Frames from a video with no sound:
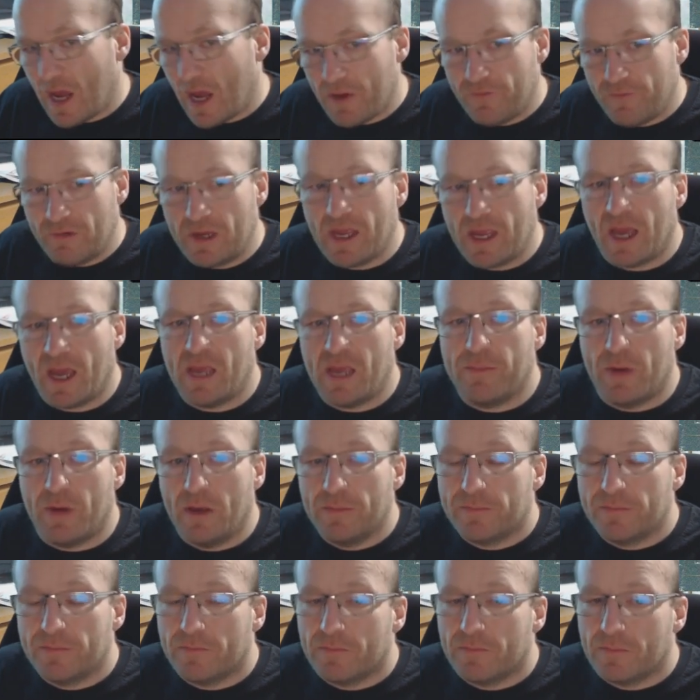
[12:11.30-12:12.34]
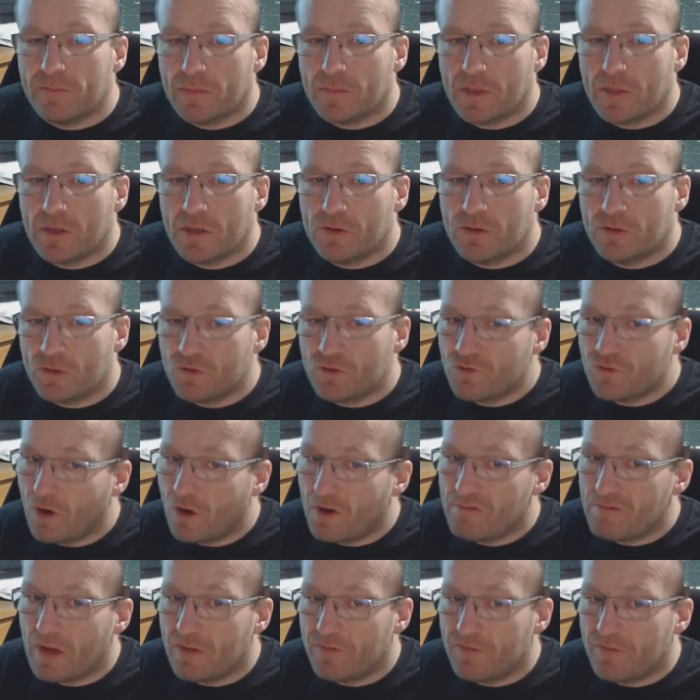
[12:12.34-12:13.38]
Every gamer should
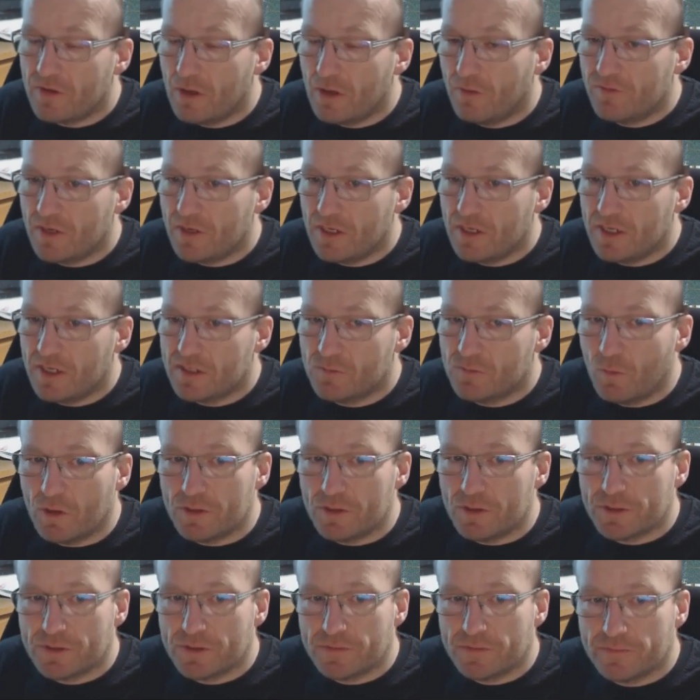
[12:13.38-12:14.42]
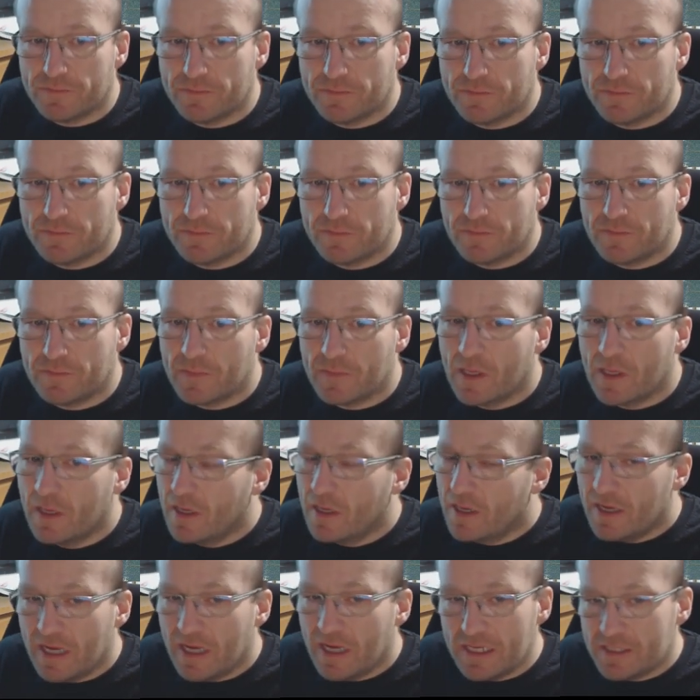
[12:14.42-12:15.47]
try Ravenloft at least once.
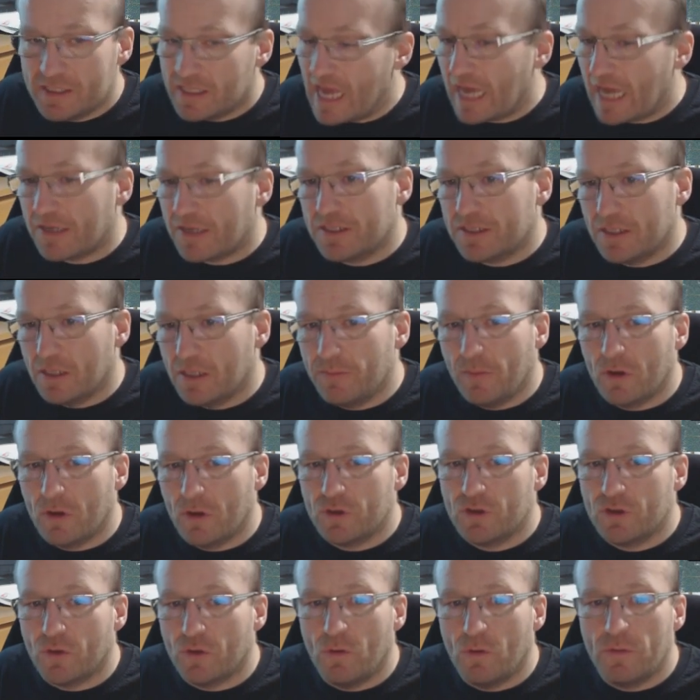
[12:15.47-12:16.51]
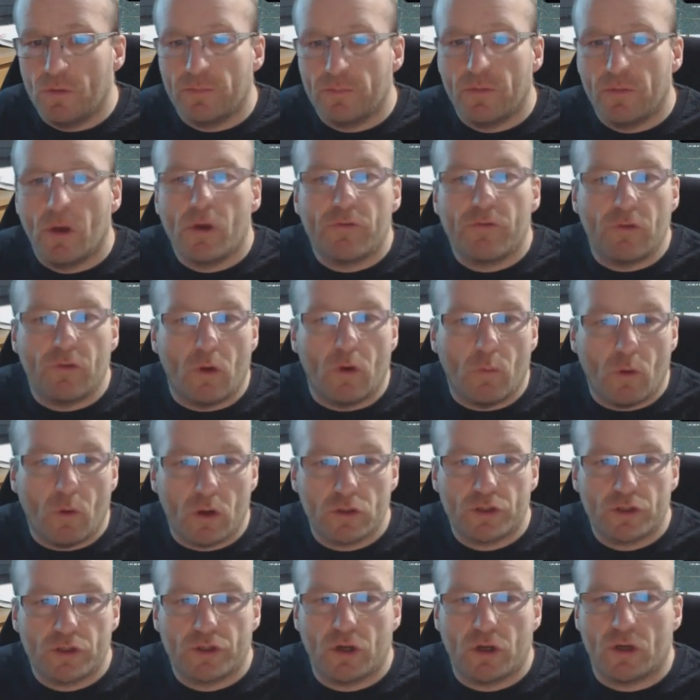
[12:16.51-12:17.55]
It's an excellent module for a
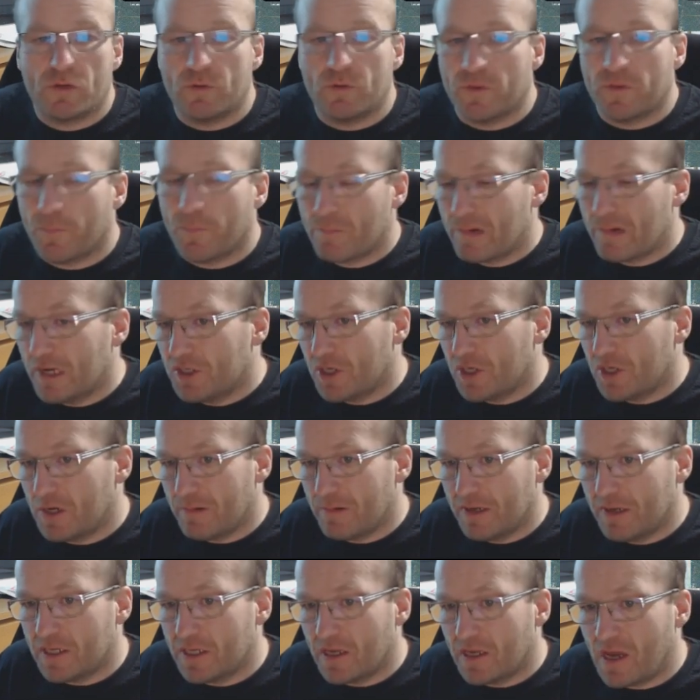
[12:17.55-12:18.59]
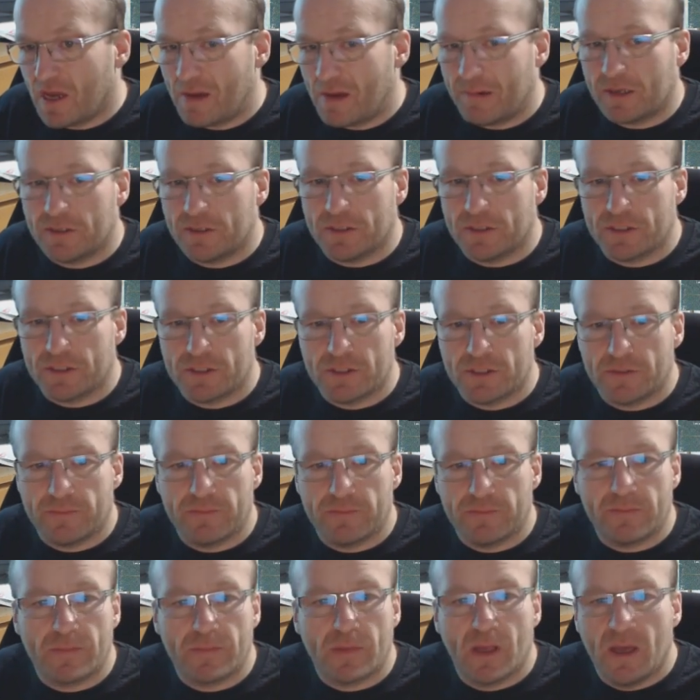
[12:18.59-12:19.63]
one shot with pre generated characters,
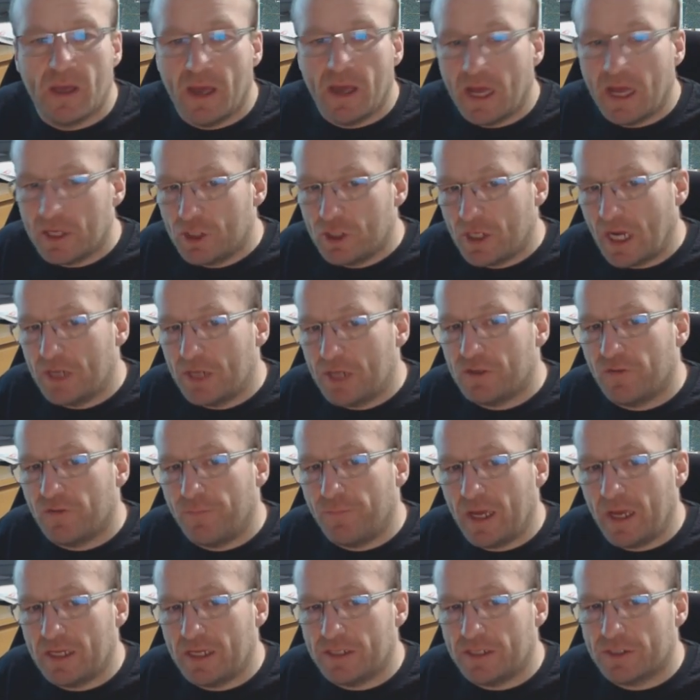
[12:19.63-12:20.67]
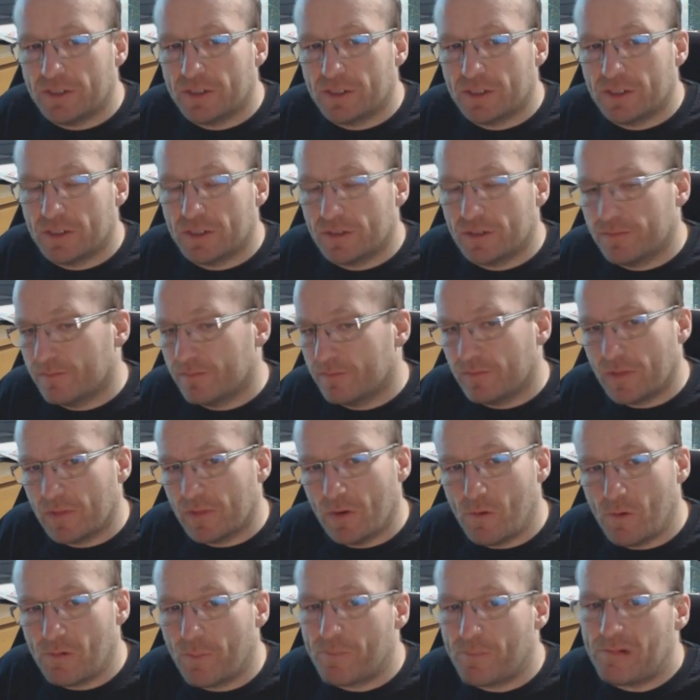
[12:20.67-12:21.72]
a change of pace,
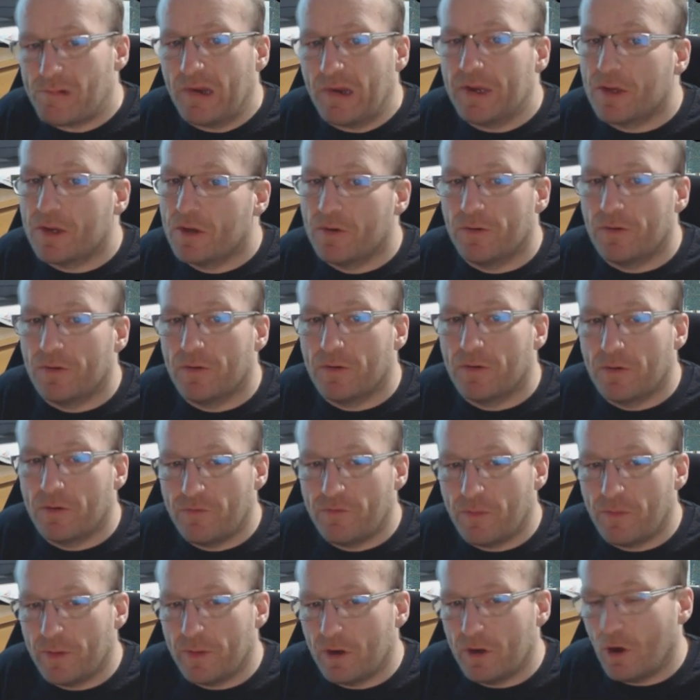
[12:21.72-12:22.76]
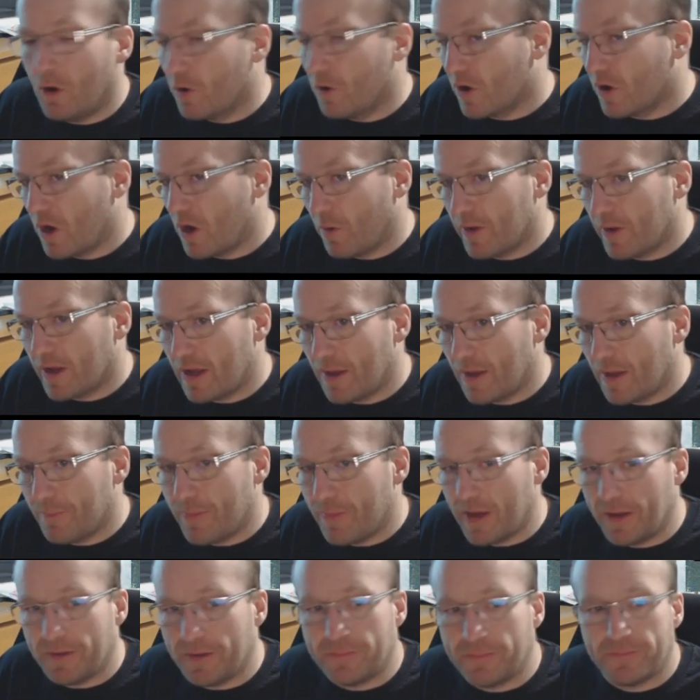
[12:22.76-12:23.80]
or a break from an ongoing
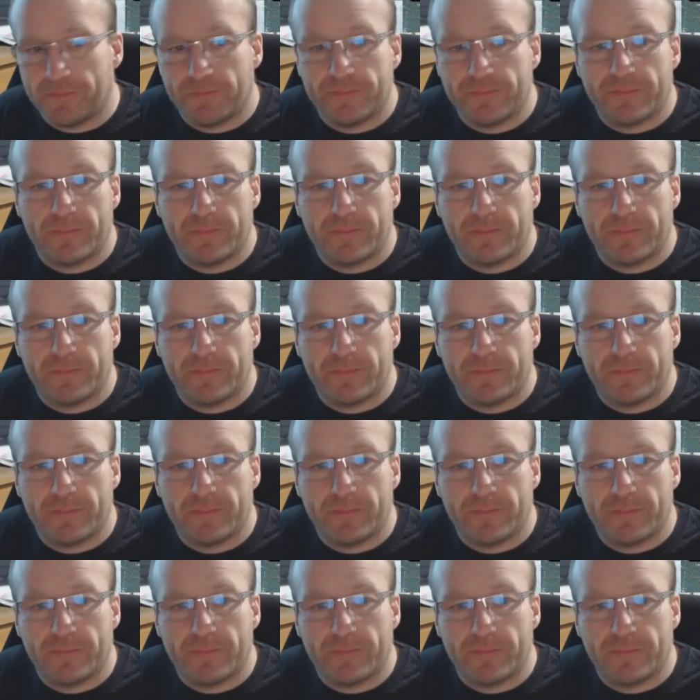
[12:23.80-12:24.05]
campaign.